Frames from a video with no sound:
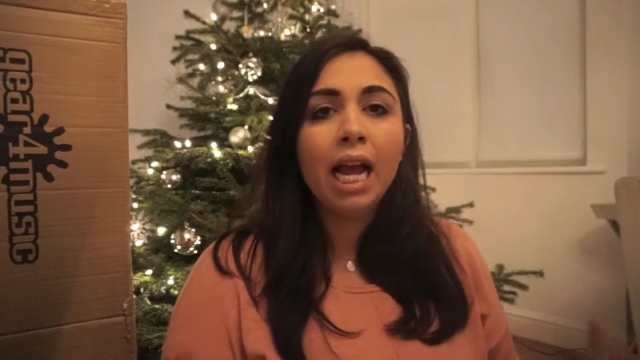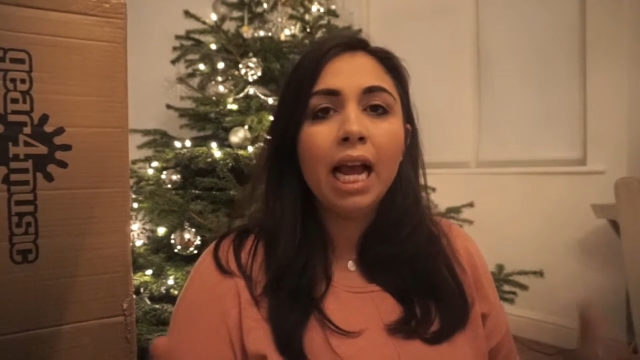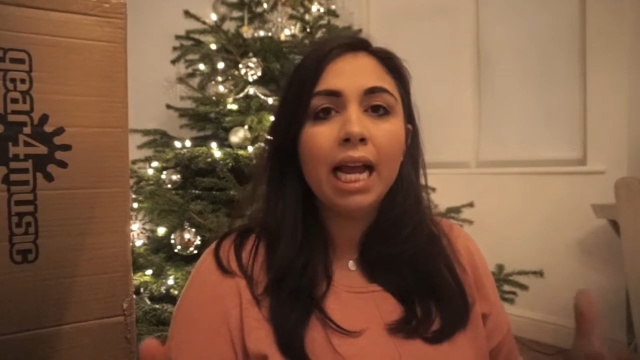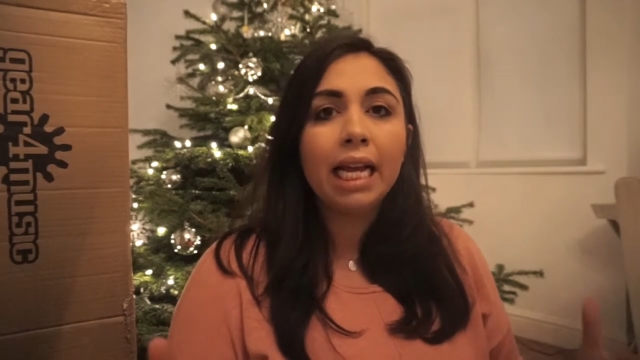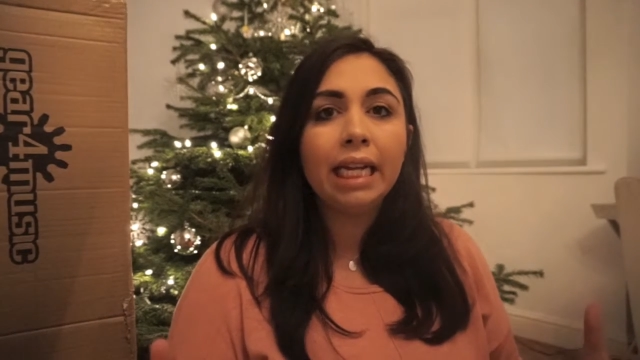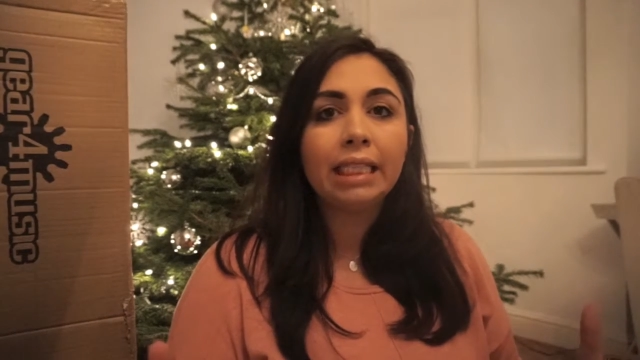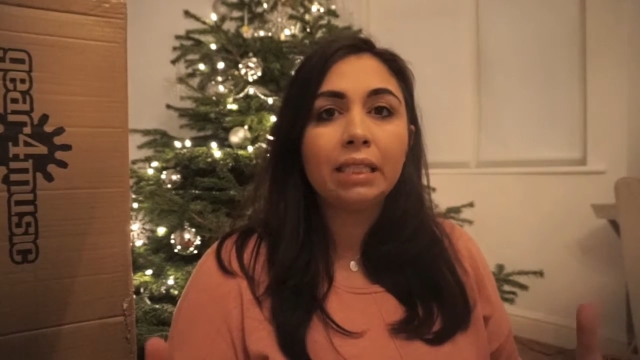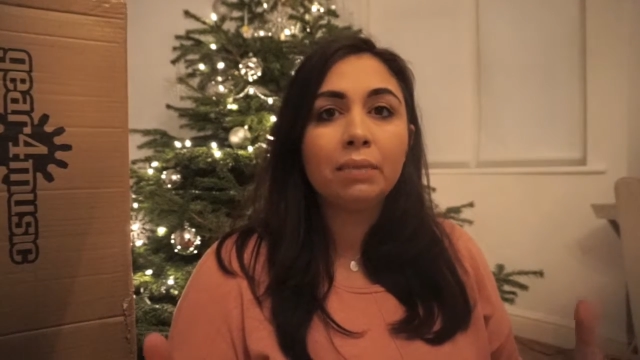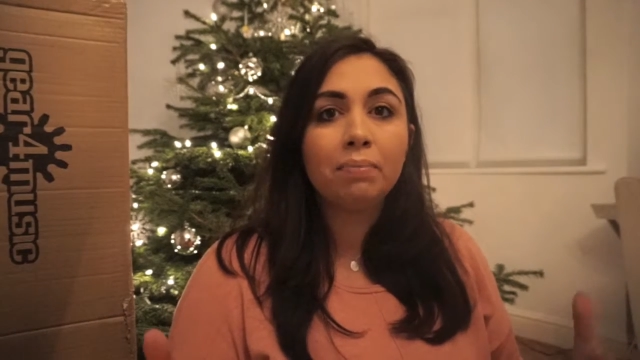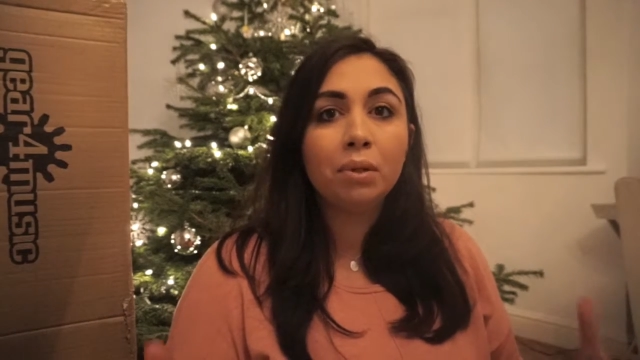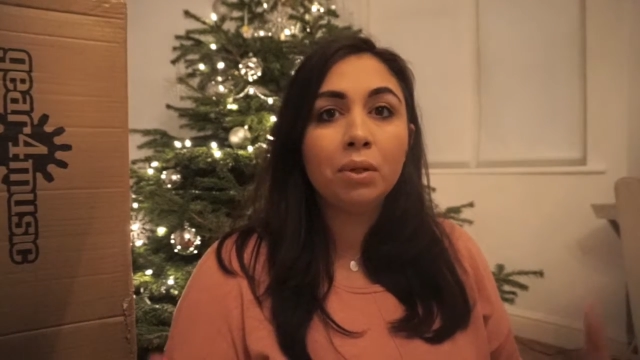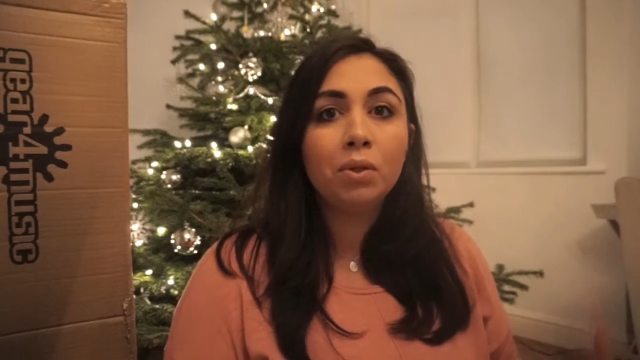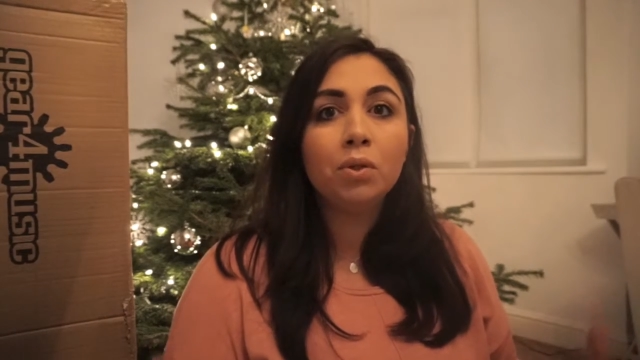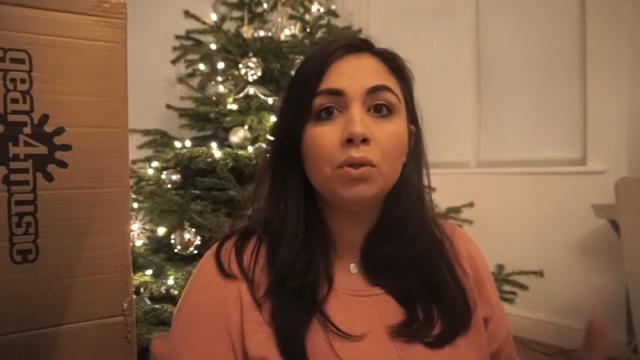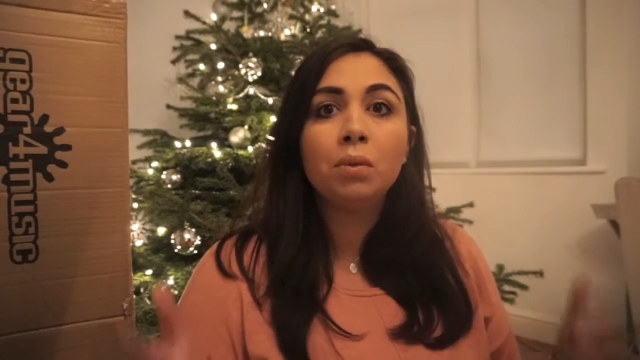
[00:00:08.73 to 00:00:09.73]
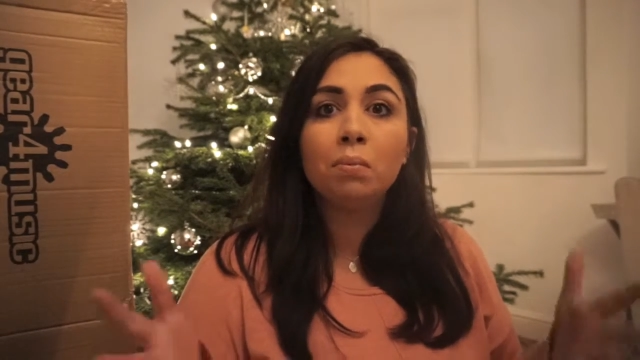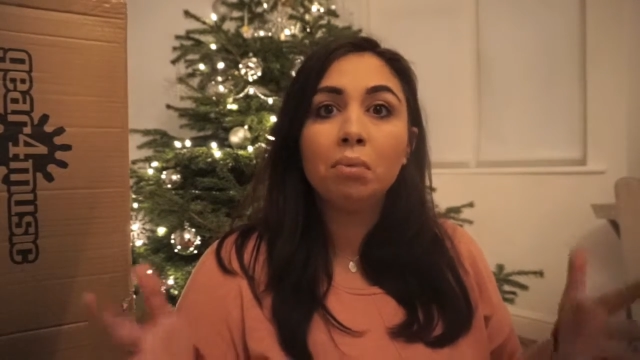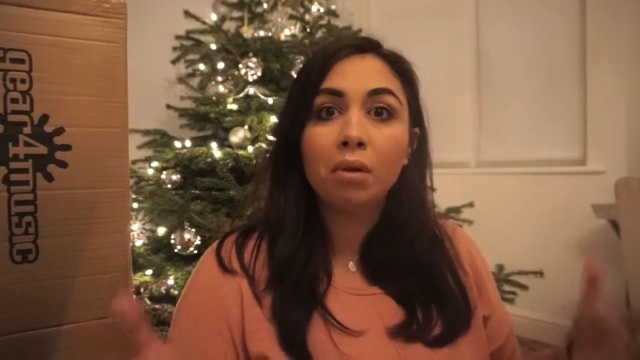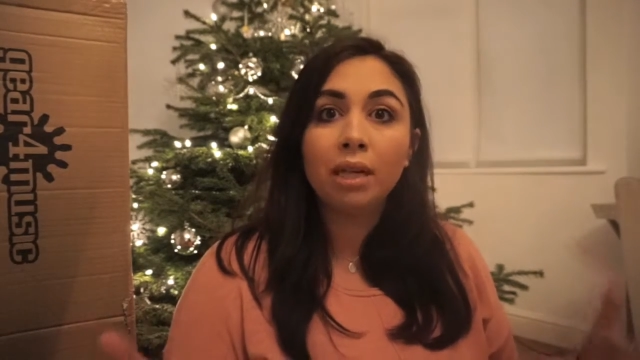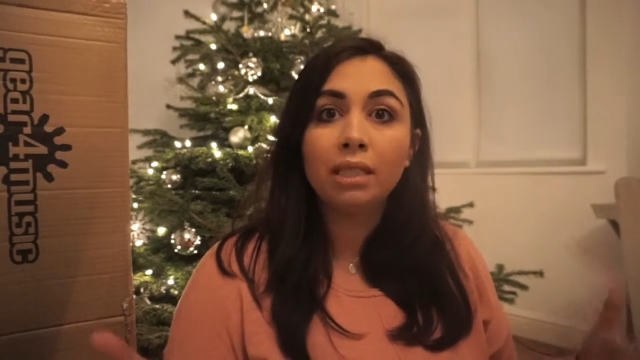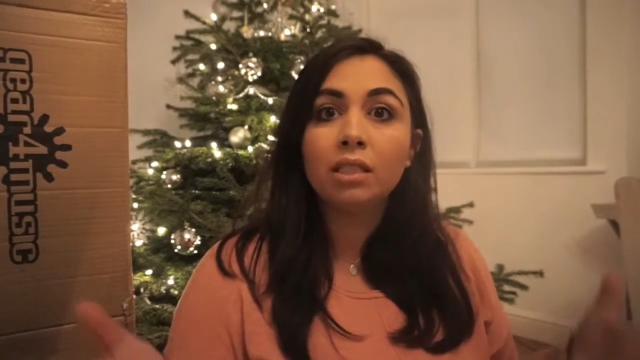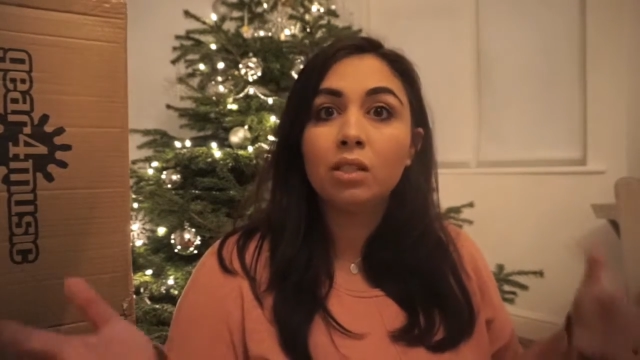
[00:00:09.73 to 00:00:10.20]
It's Boo's
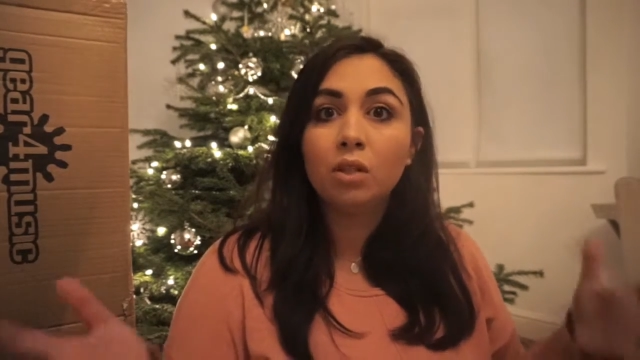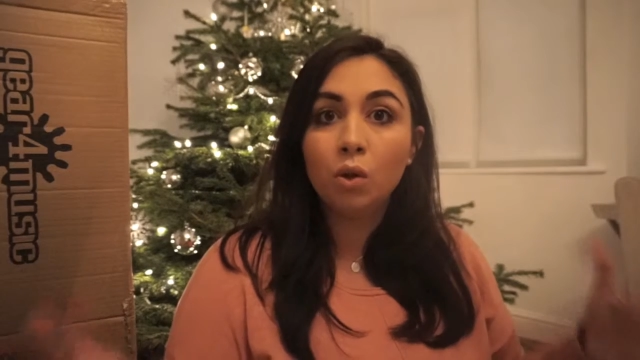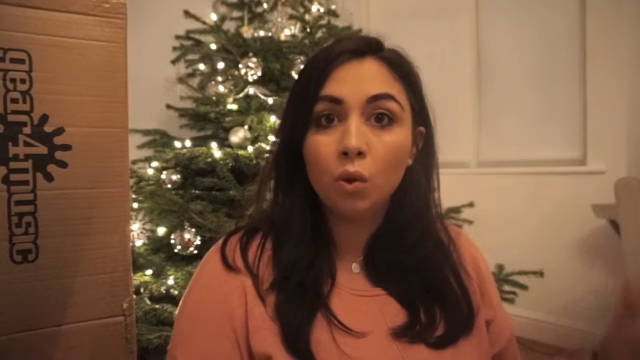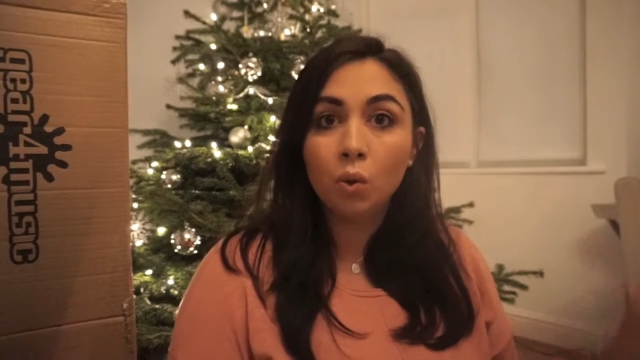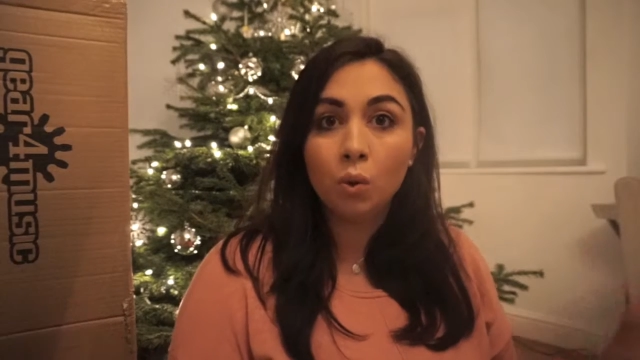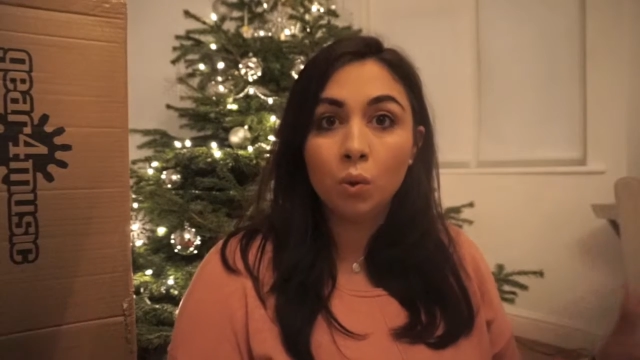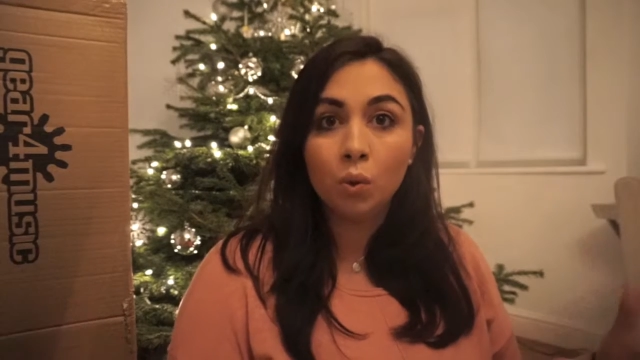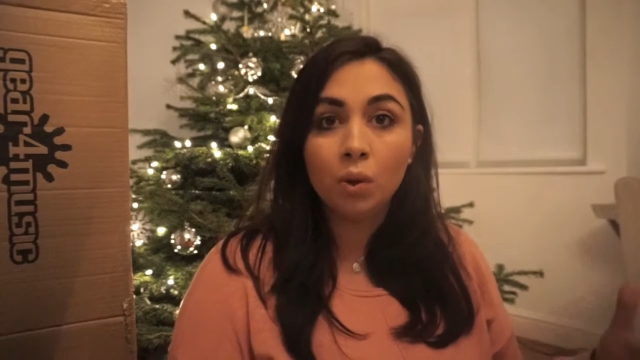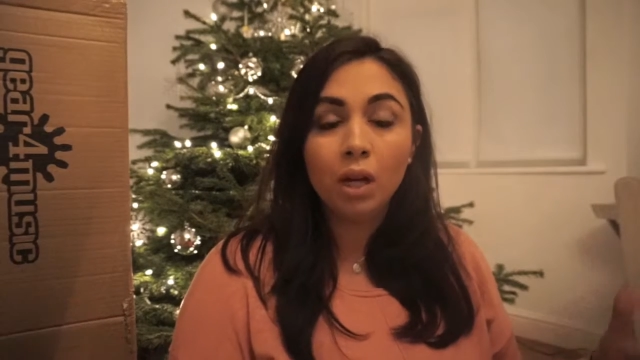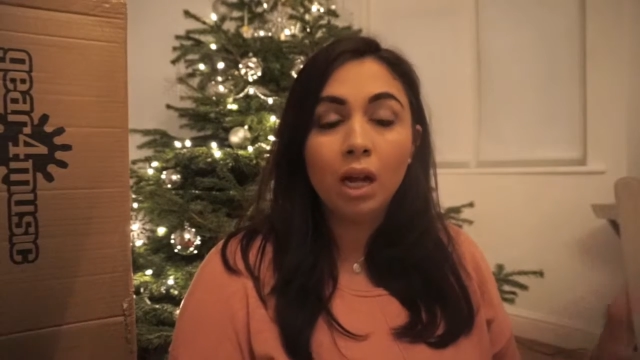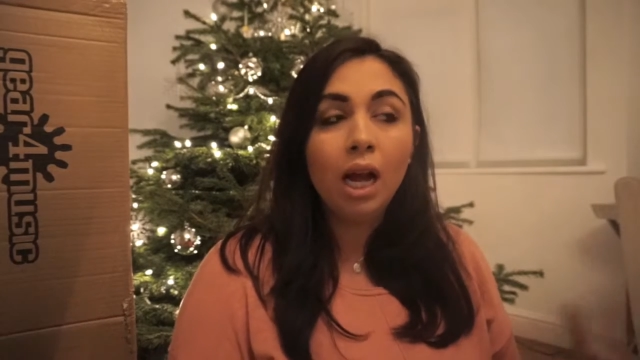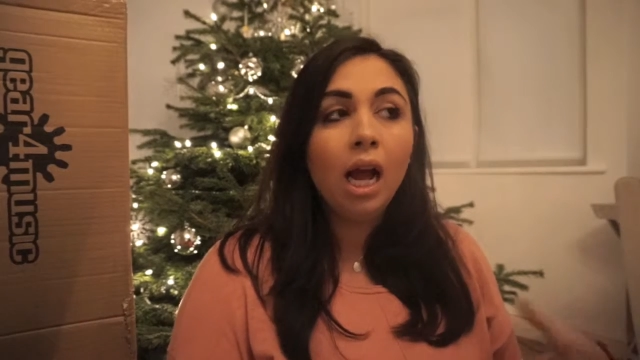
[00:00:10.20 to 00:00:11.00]
present haul.